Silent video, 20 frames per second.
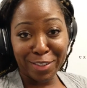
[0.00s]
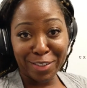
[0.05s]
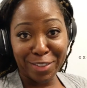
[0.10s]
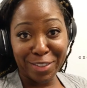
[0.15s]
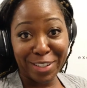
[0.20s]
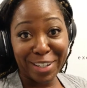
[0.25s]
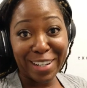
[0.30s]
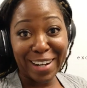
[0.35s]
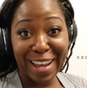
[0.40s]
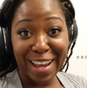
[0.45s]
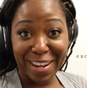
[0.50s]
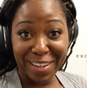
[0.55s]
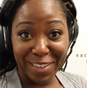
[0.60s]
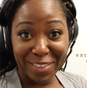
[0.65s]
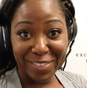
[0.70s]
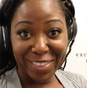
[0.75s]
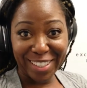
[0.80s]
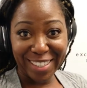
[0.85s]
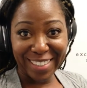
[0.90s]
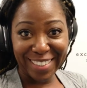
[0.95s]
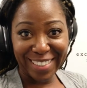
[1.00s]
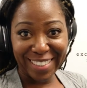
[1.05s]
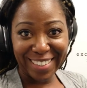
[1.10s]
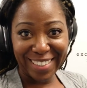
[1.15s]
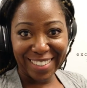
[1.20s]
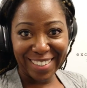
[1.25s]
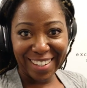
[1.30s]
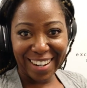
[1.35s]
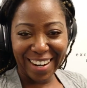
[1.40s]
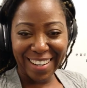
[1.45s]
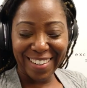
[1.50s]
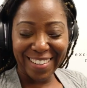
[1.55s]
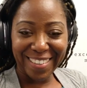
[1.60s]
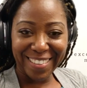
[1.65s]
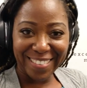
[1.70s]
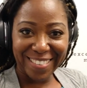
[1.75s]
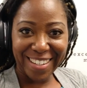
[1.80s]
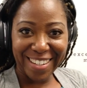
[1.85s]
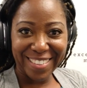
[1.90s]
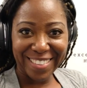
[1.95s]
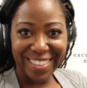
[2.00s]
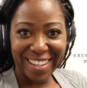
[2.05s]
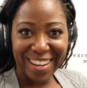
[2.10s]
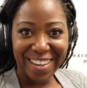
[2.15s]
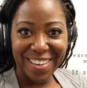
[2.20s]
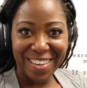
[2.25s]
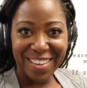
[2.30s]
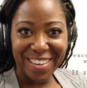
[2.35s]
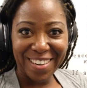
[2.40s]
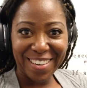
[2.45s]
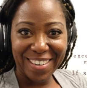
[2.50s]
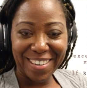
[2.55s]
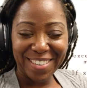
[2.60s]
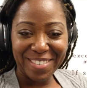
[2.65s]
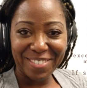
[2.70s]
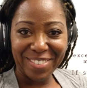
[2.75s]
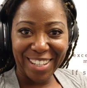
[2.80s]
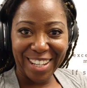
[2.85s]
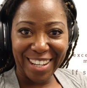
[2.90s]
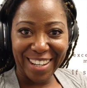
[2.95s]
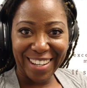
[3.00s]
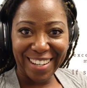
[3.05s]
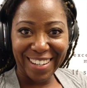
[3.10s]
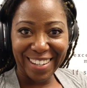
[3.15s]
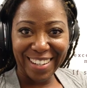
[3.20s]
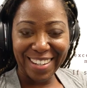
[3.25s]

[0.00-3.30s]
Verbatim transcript: You're gonna head over, and you're gonna go take a look at her vlog,